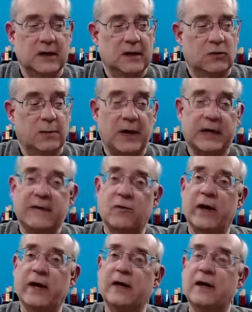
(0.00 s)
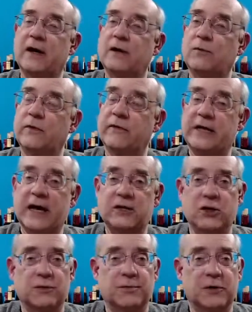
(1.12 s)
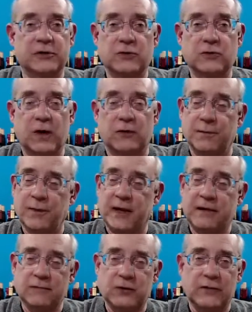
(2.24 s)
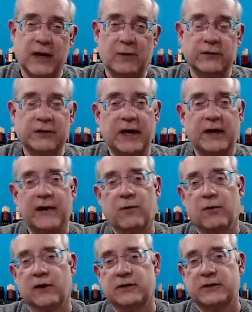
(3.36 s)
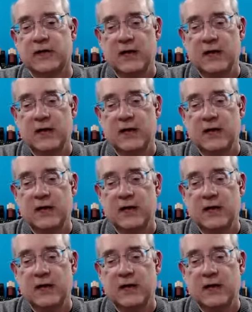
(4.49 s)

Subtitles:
We might give away one of the dad joke books as well. We may do that. We'll see how that works.